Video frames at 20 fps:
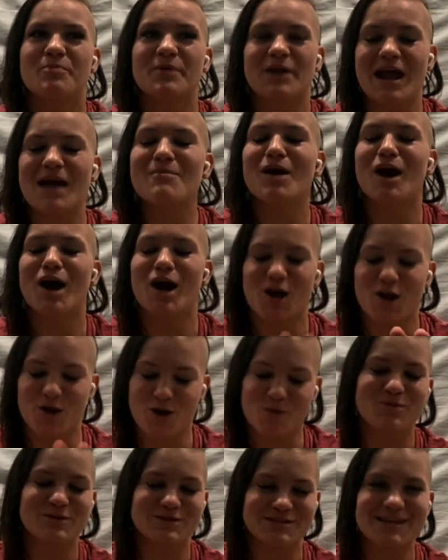But I'm
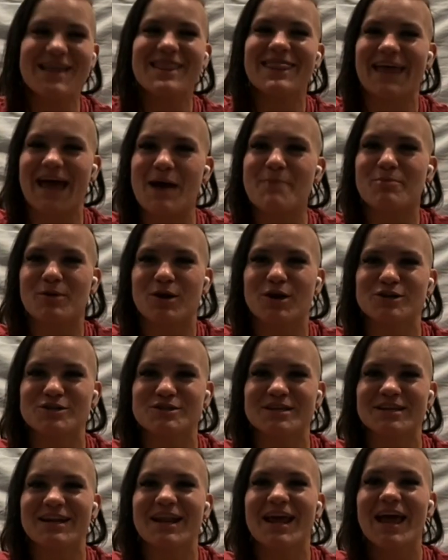100% that
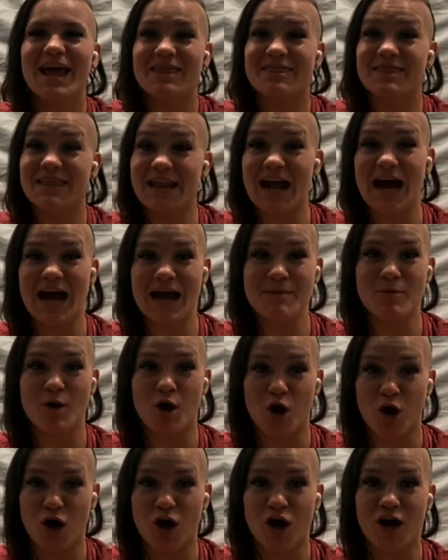person that
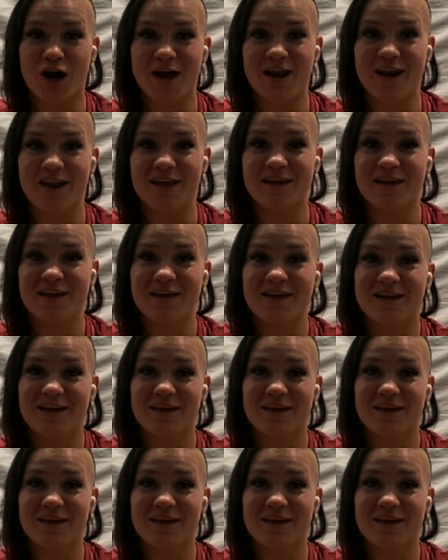I'm on